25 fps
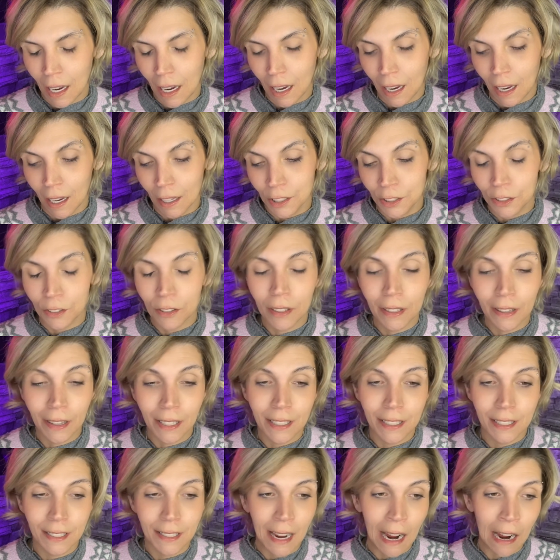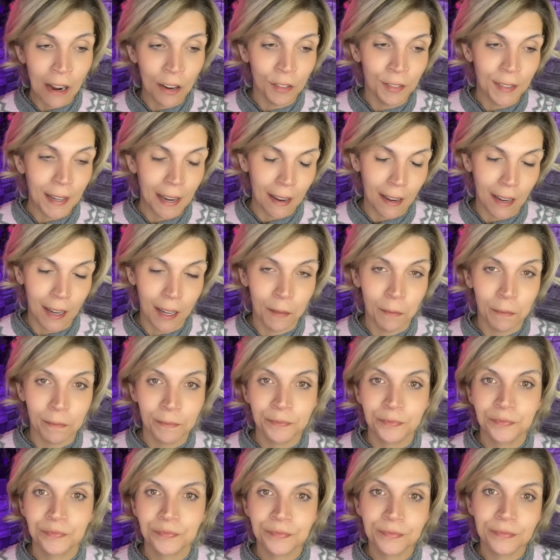Uh, during this downtime
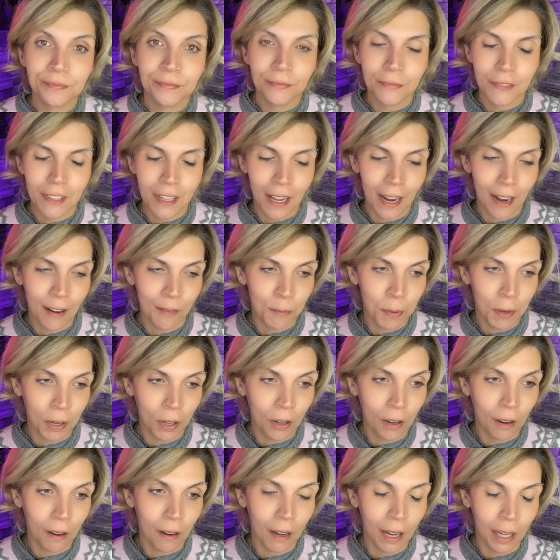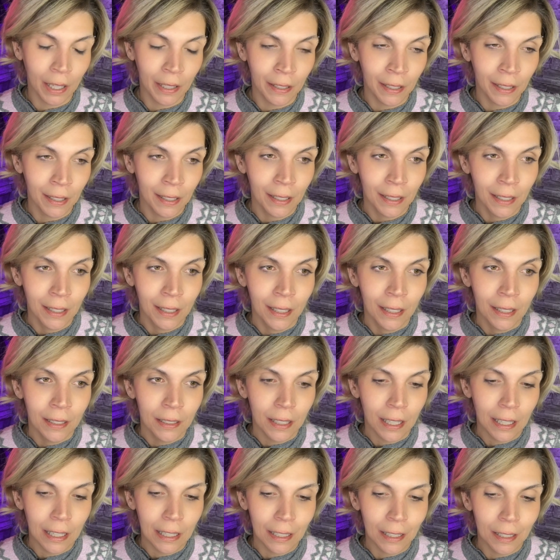that I've been gone,
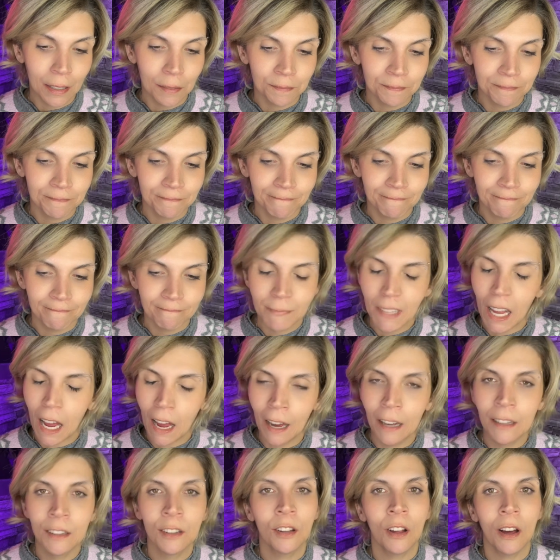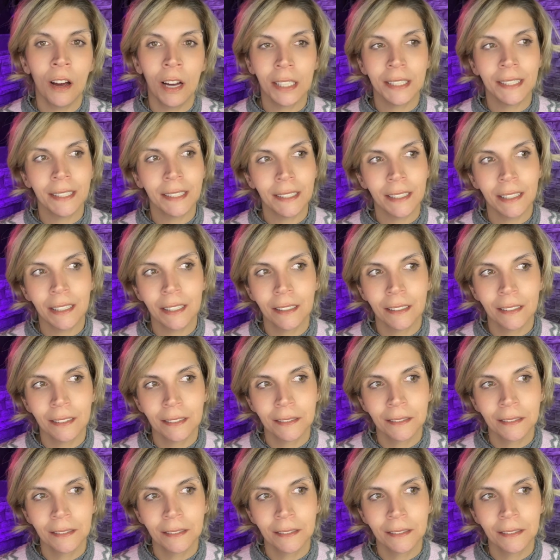um, I lost